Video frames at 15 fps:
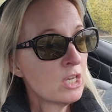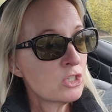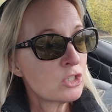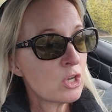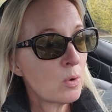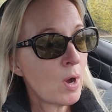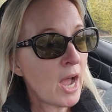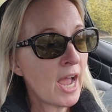
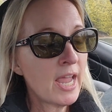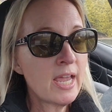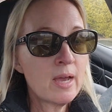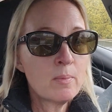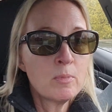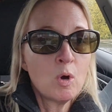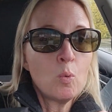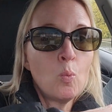So I
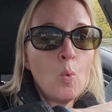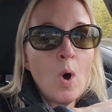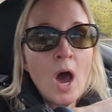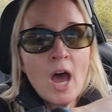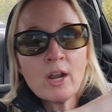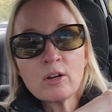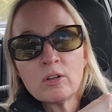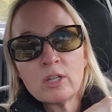am
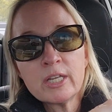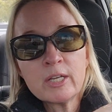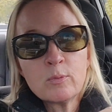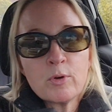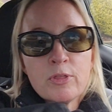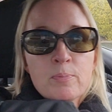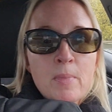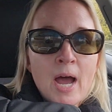
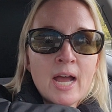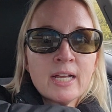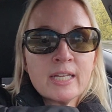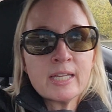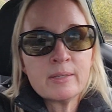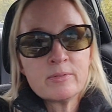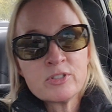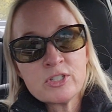waddling with my
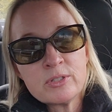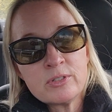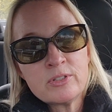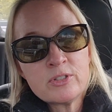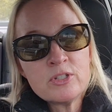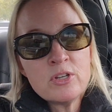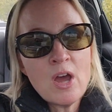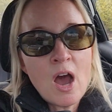
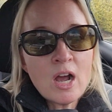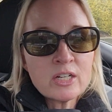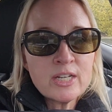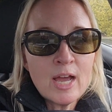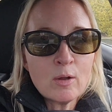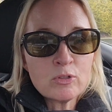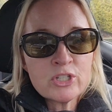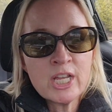knocked
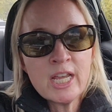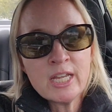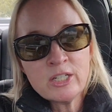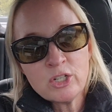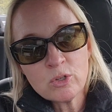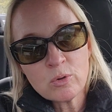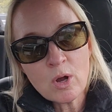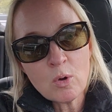out
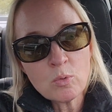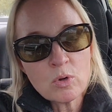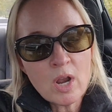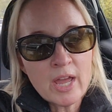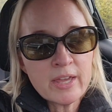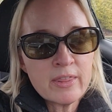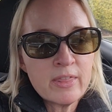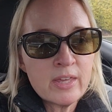10 year old
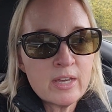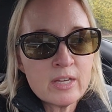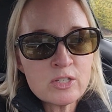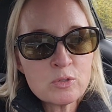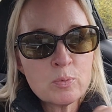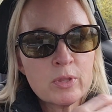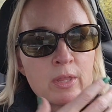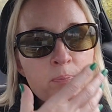like
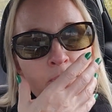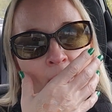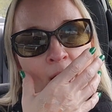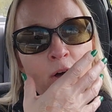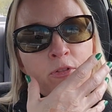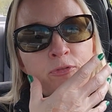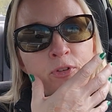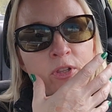this with a
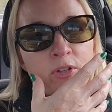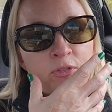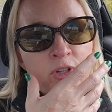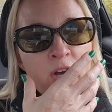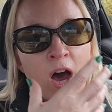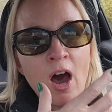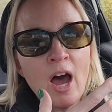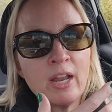mouthful of
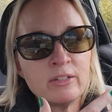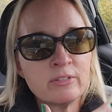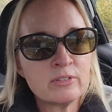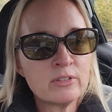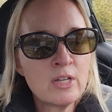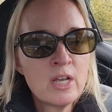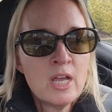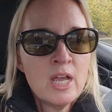
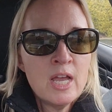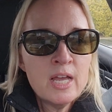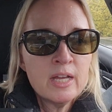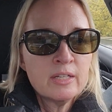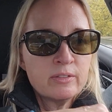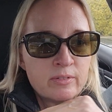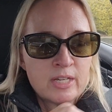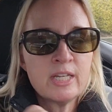cotton,
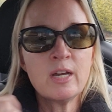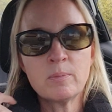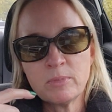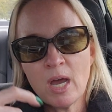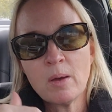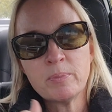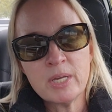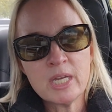him,
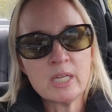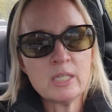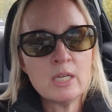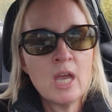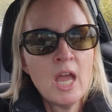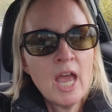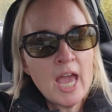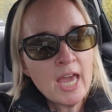not me.
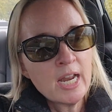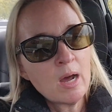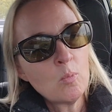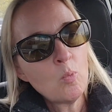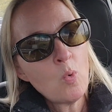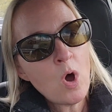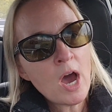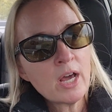And
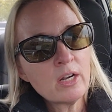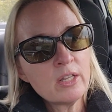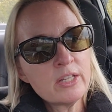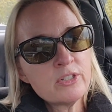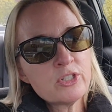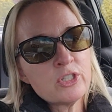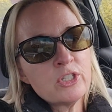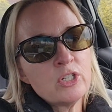I'm
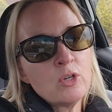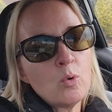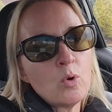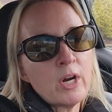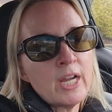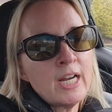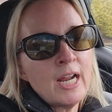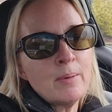waddling to the
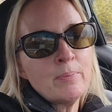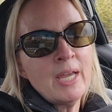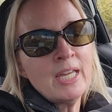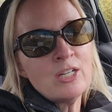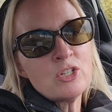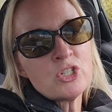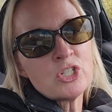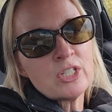door and I
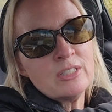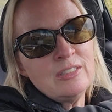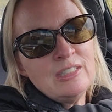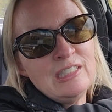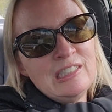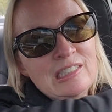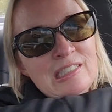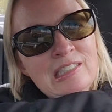managed to
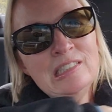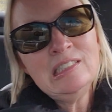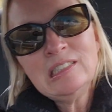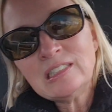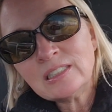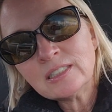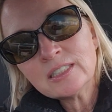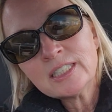
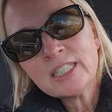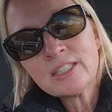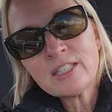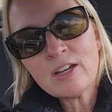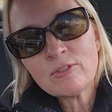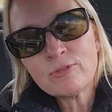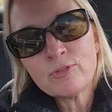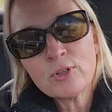mm, get
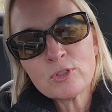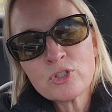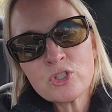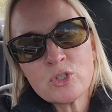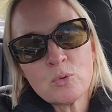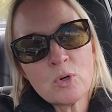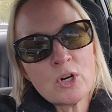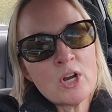that first
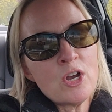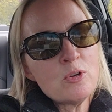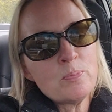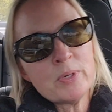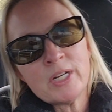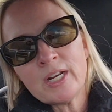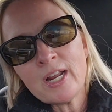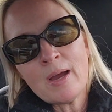door
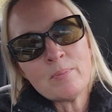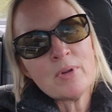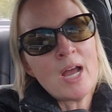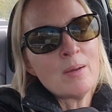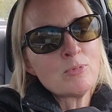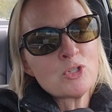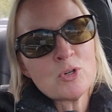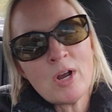open and I'm,
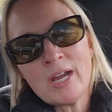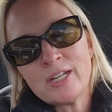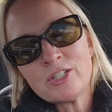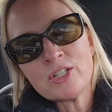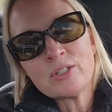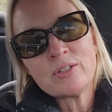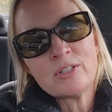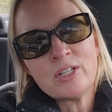I'm trying
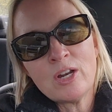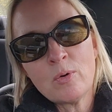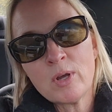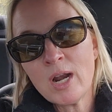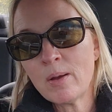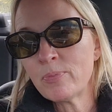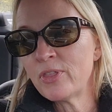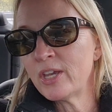to, you know,
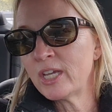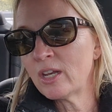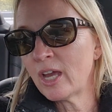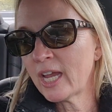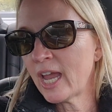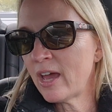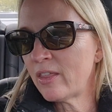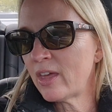and I'm thinking
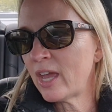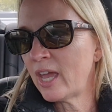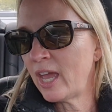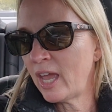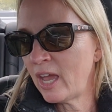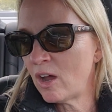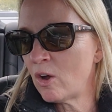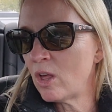like, how the
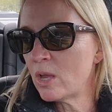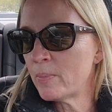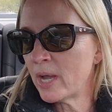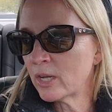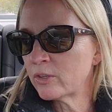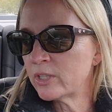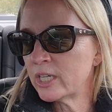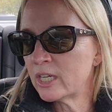hell am
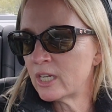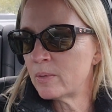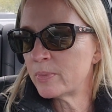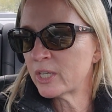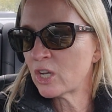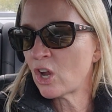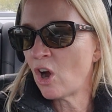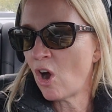I going to get him
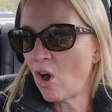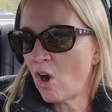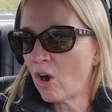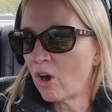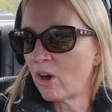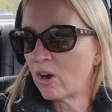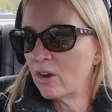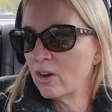in the
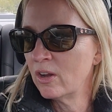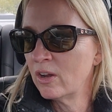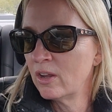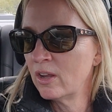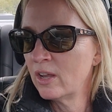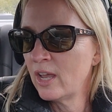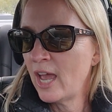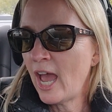car?
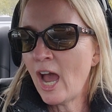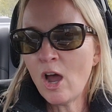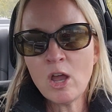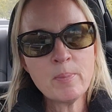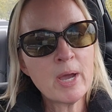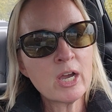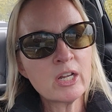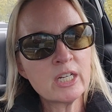How
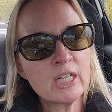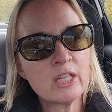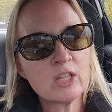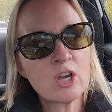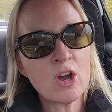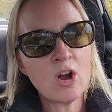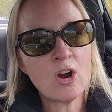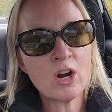am I going to get
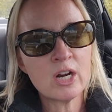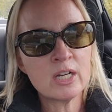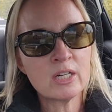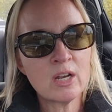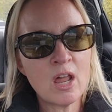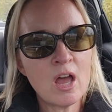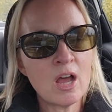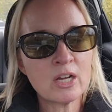the car
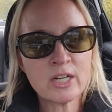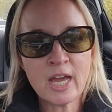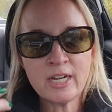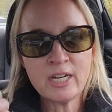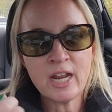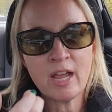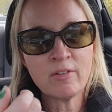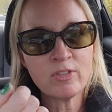unlocked? I
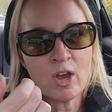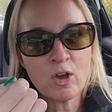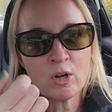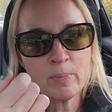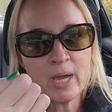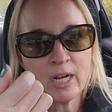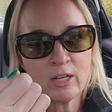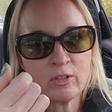didn't have the
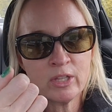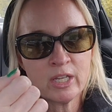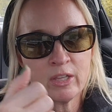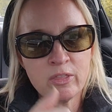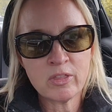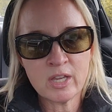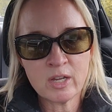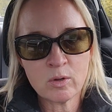automatic
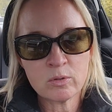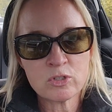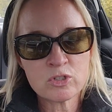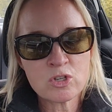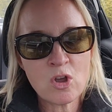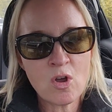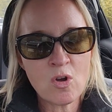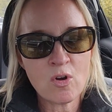clicky thing on
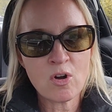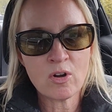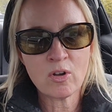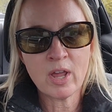this car.